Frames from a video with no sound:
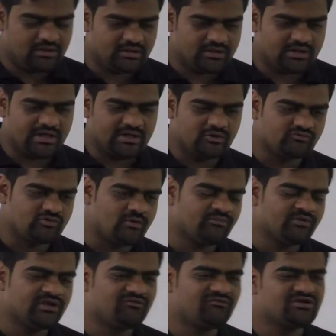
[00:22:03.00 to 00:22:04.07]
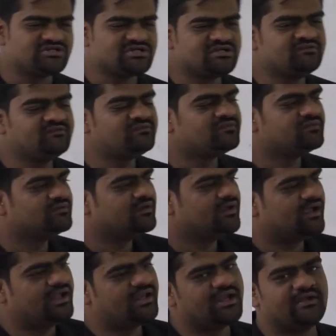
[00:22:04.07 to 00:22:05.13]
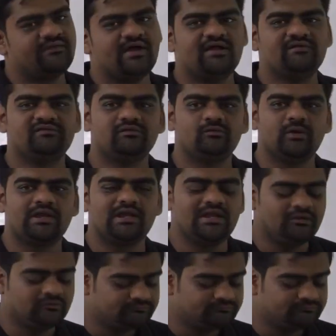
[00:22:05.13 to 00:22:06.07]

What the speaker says: Try to form the equations and get the answer quickly.